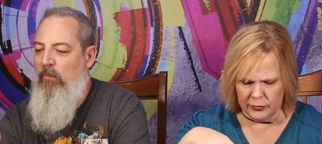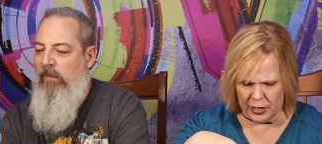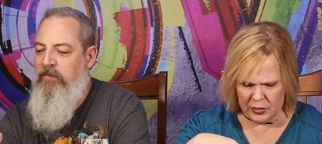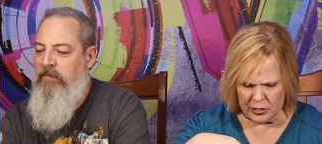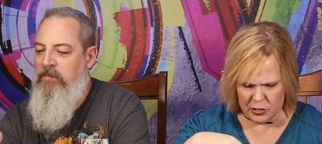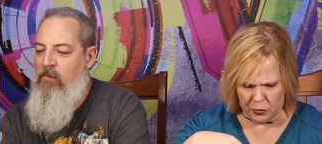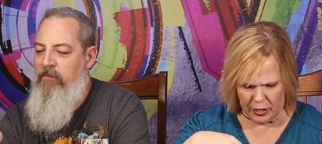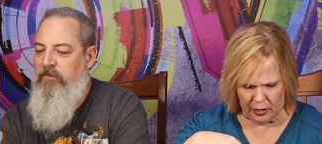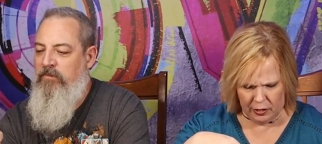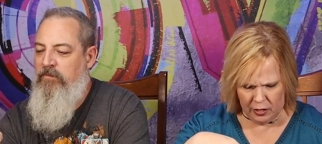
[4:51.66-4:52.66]
Speaker 1: I think it's
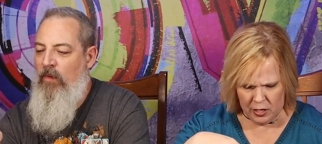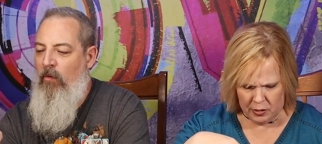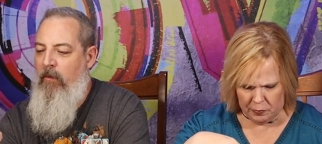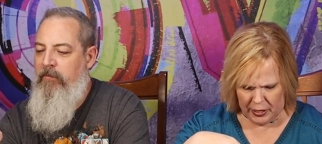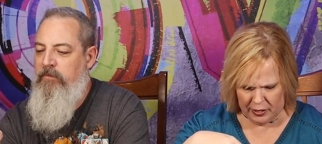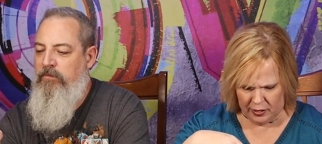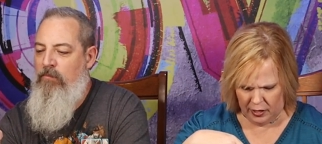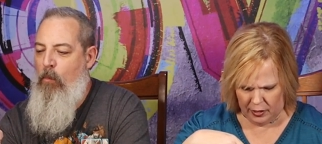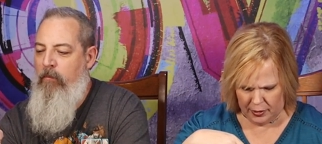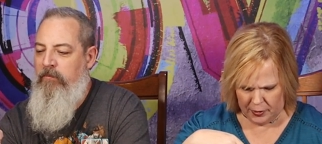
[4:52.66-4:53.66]
okay. But
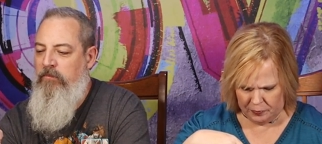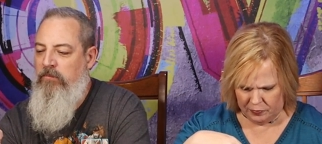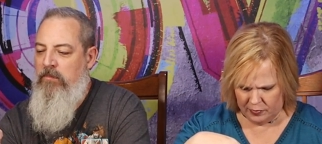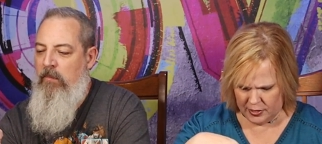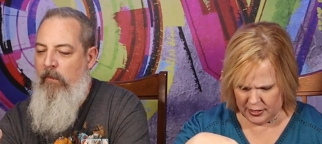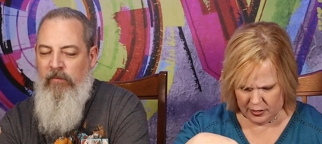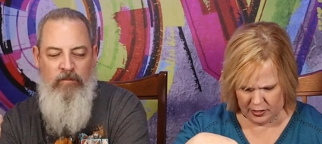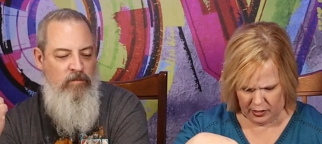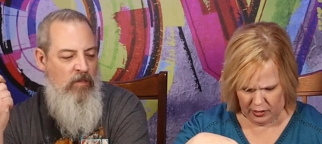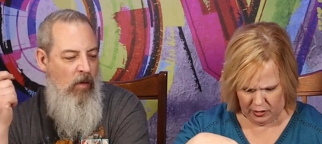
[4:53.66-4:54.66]
um,
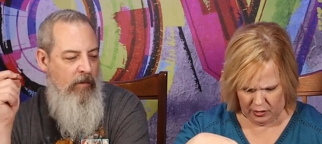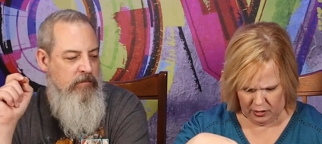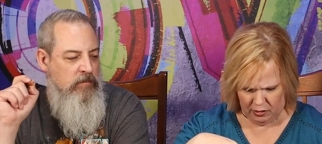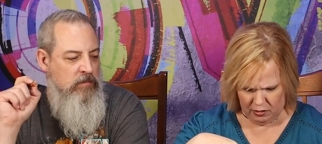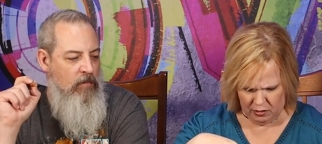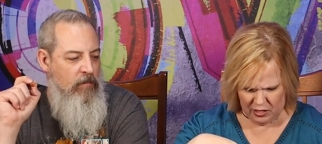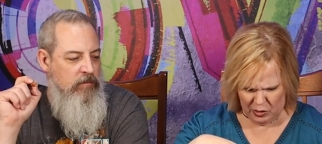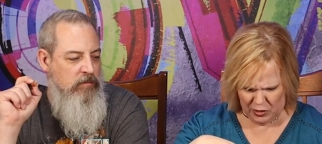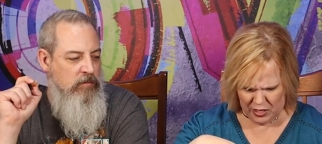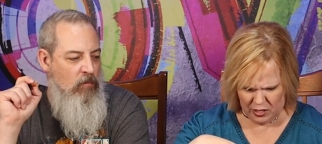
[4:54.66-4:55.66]
60, is that
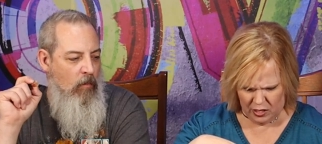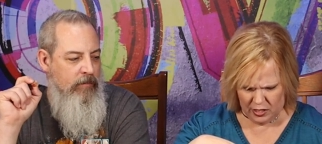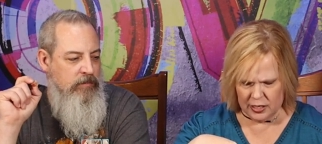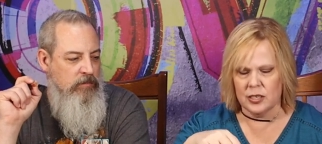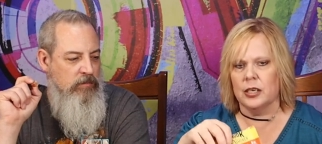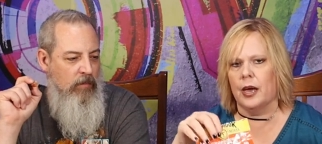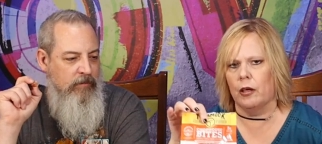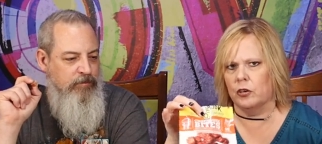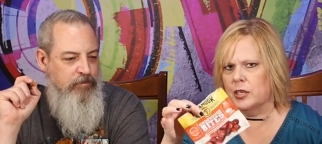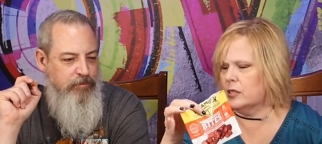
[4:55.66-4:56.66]
what I saw? 60
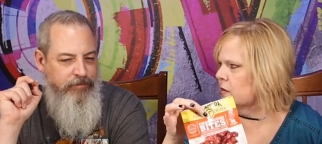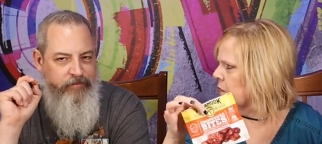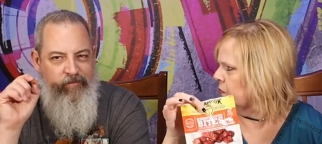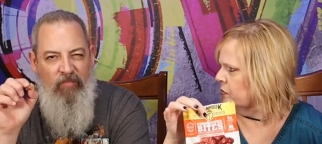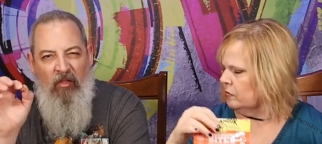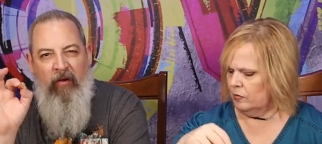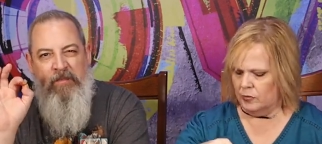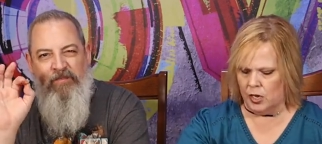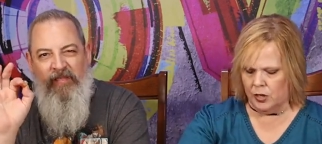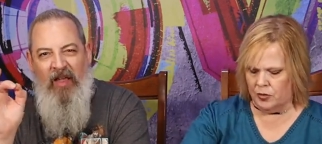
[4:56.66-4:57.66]
calories.
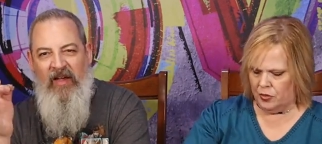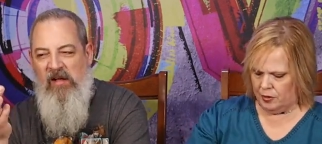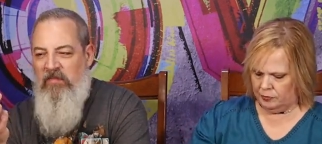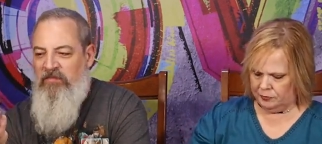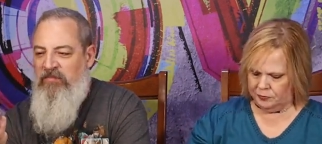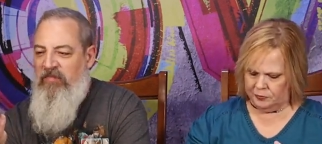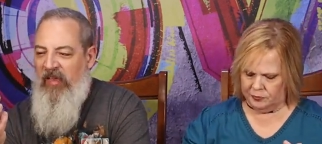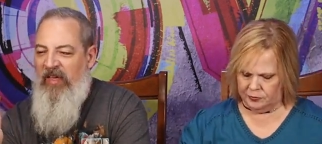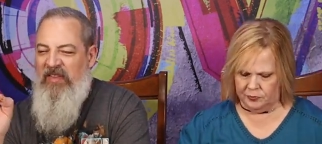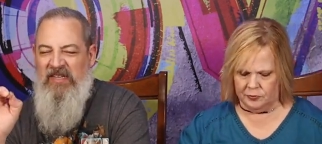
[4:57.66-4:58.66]
Speaker 2: Um,
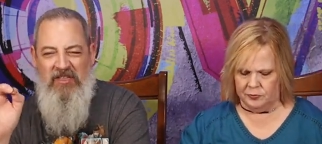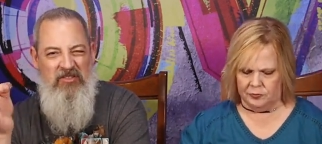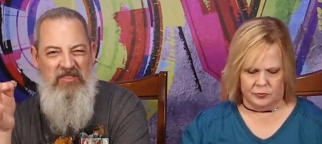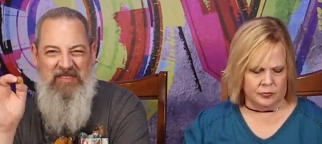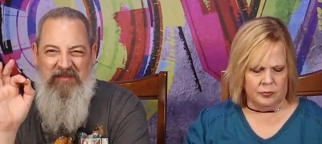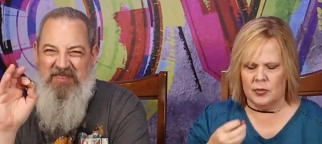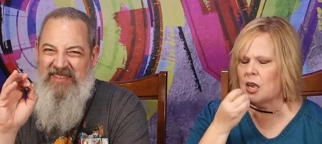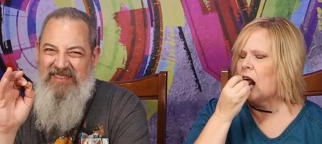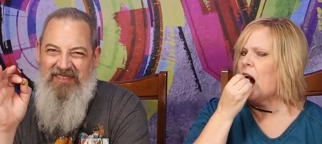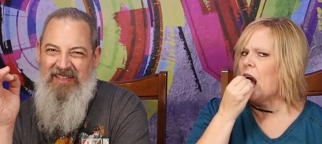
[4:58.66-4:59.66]
yeah, the texture seems a
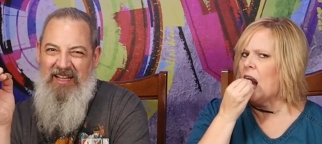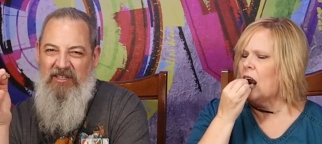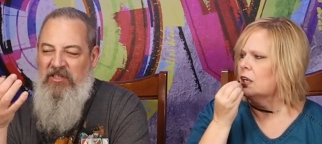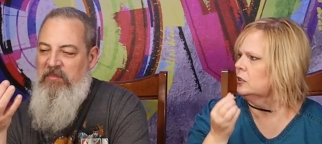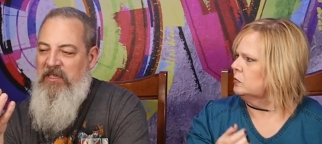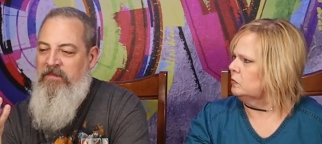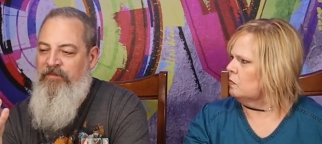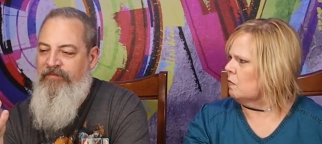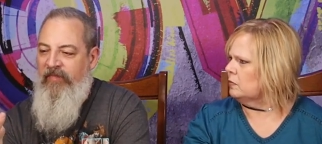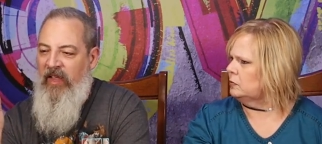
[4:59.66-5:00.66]
little odd to me.
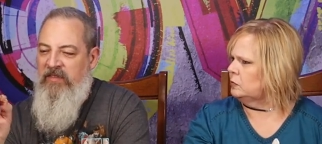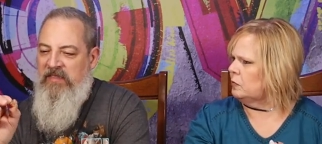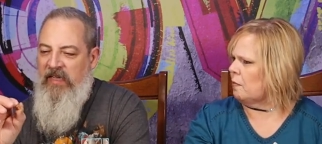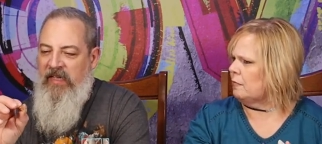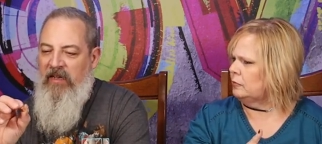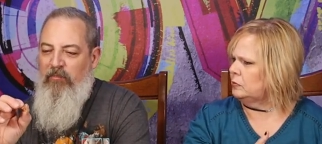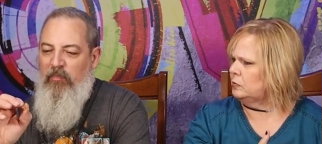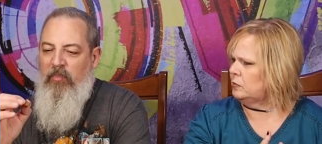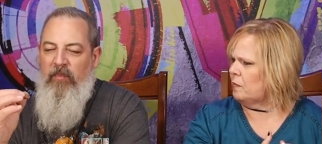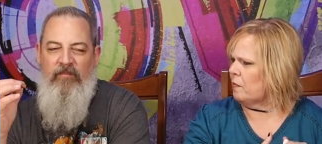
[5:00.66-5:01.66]
It's like a
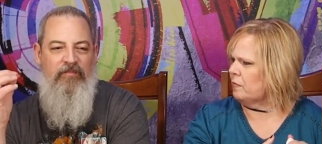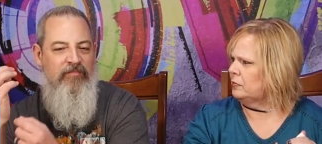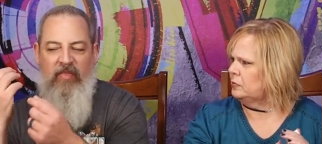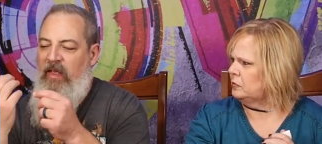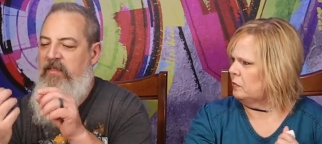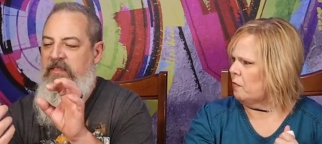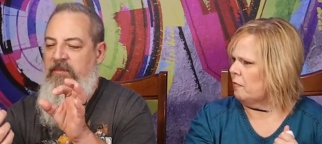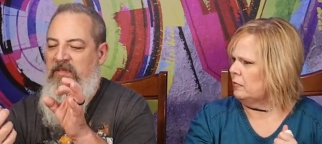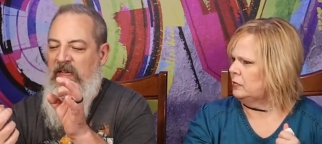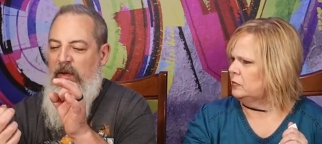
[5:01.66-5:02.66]
it
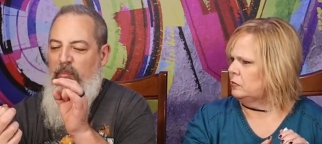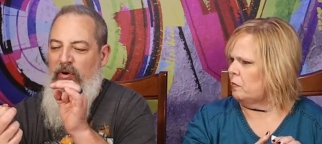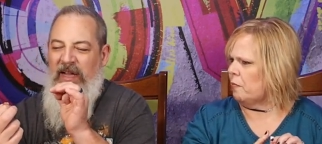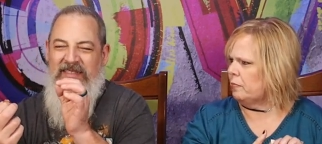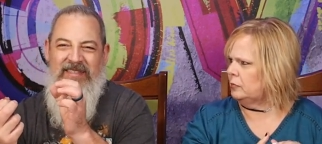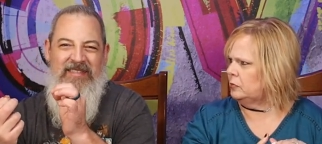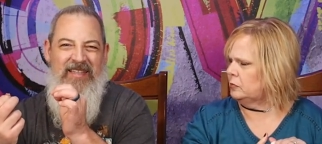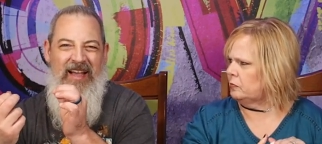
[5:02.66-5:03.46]
seems like a pressed